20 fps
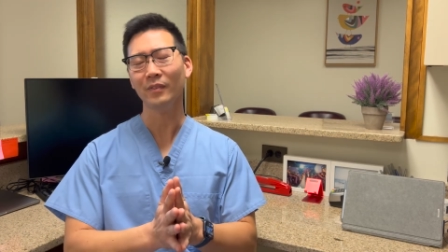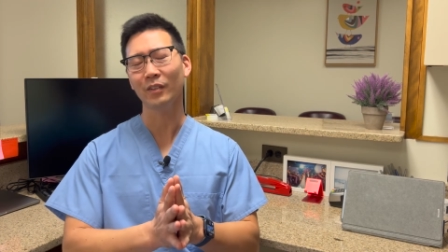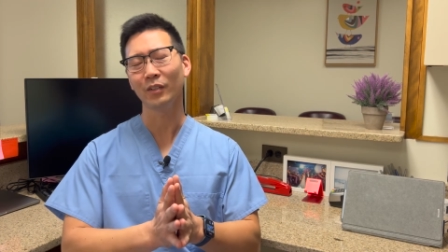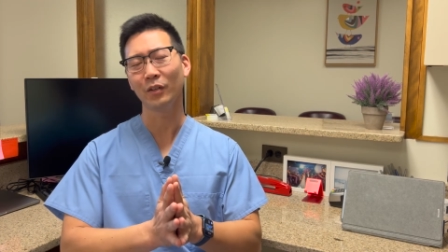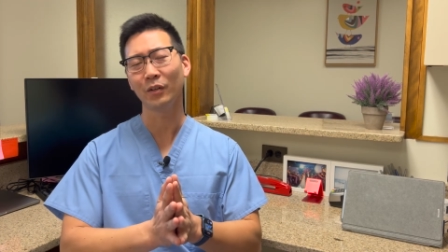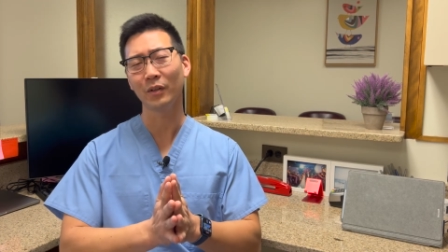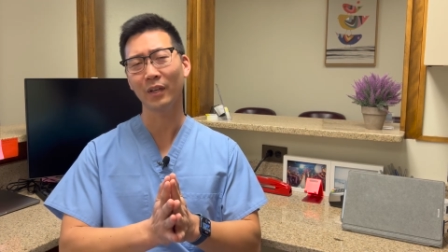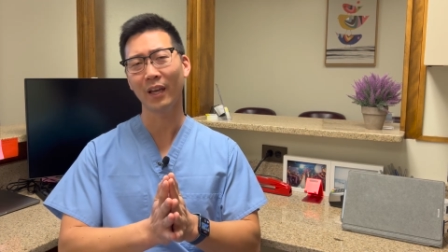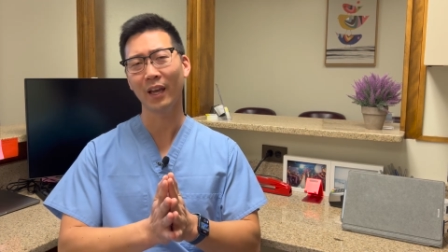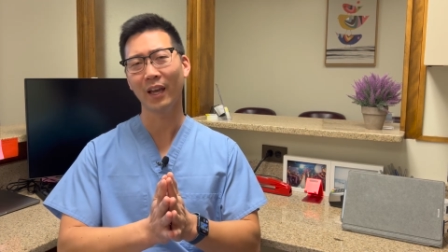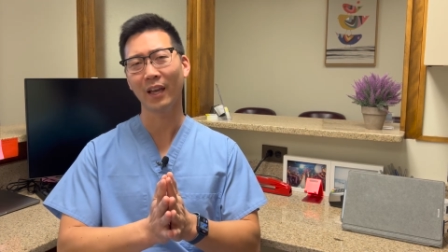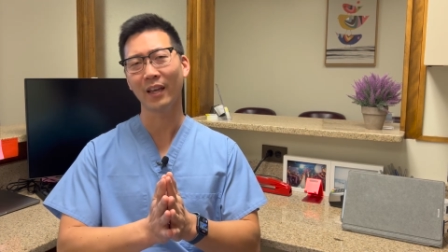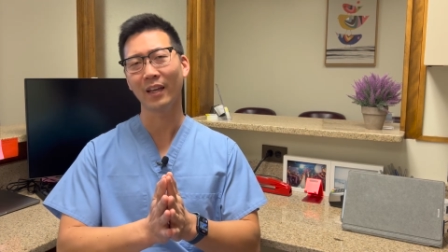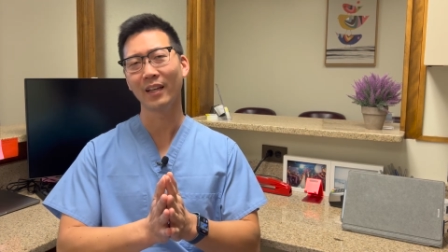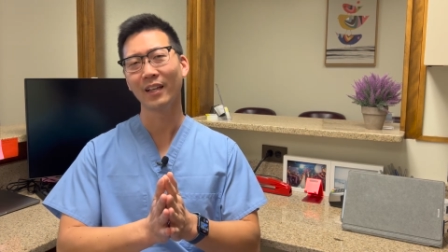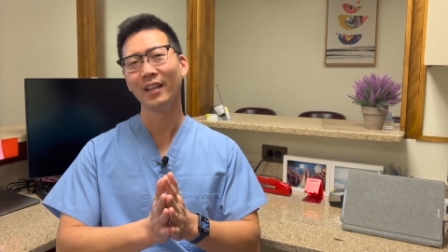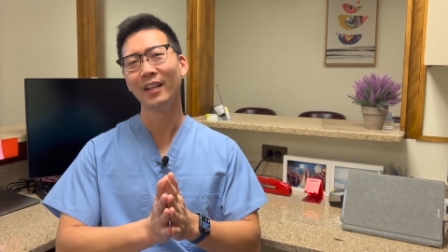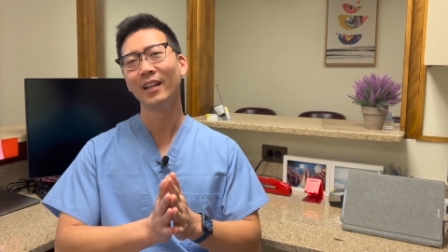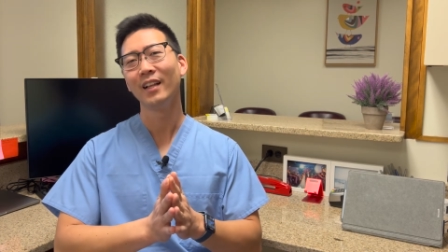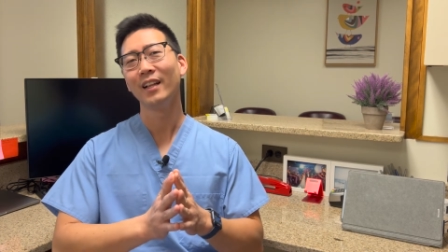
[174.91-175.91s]
Okay,
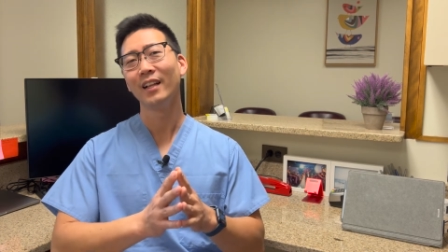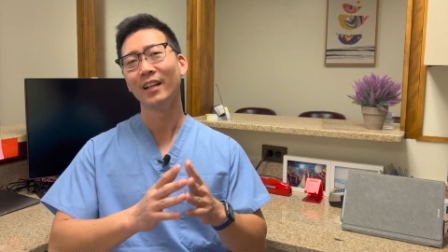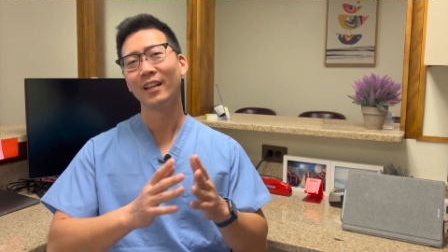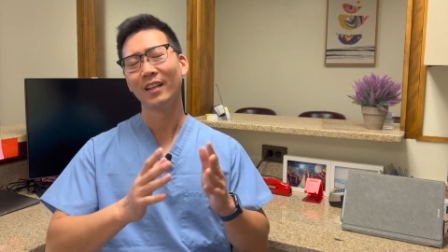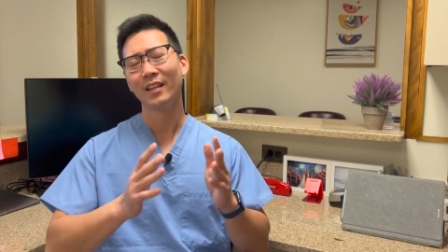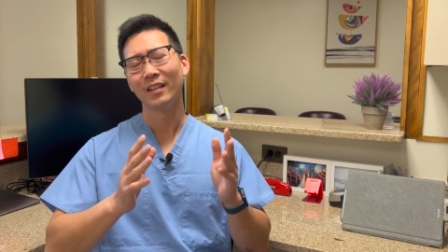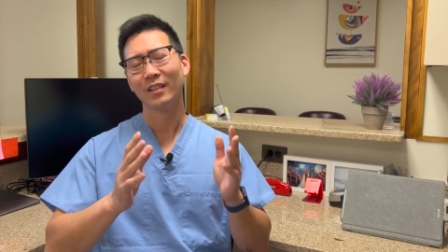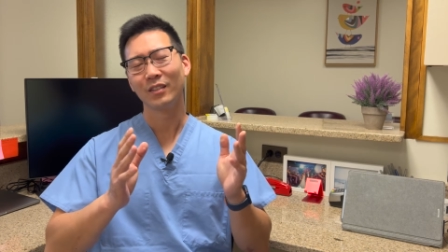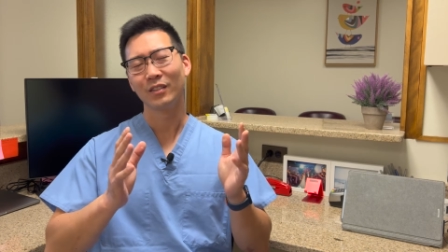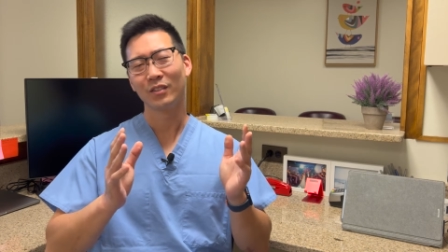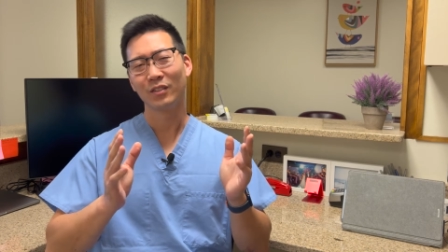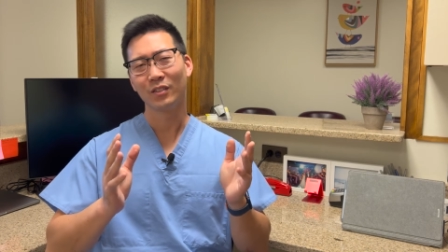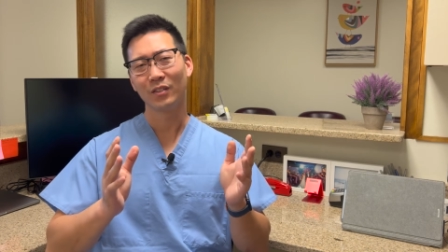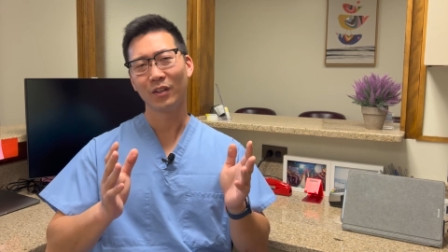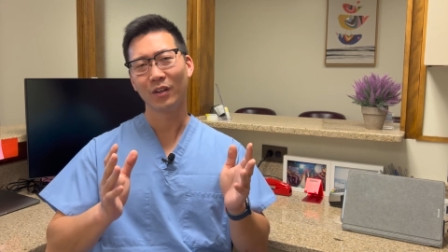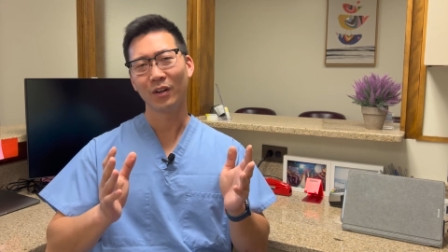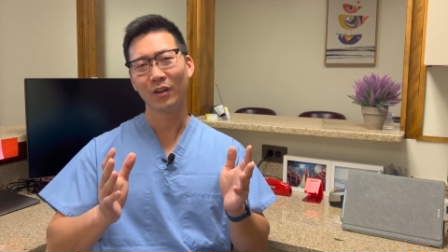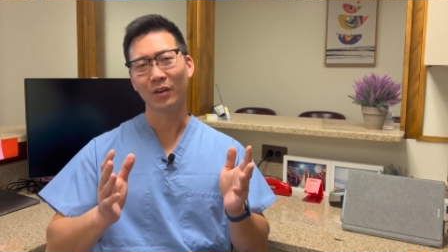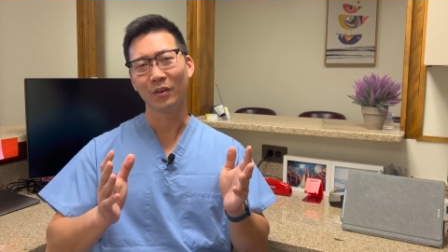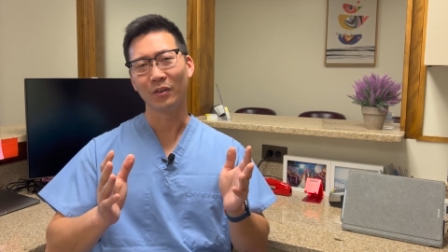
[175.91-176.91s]

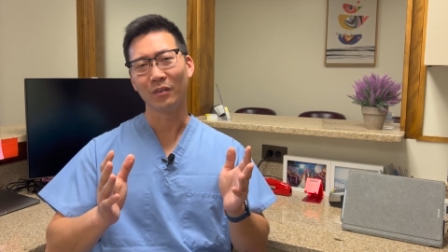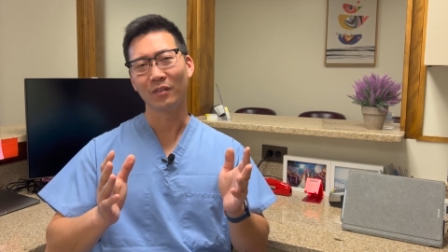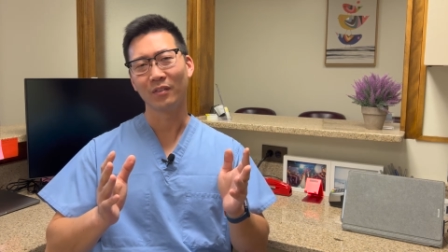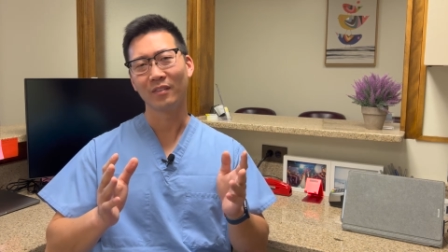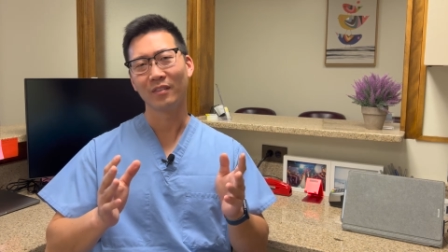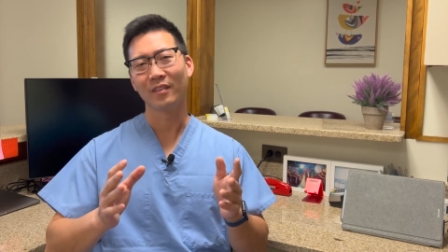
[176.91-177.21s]
so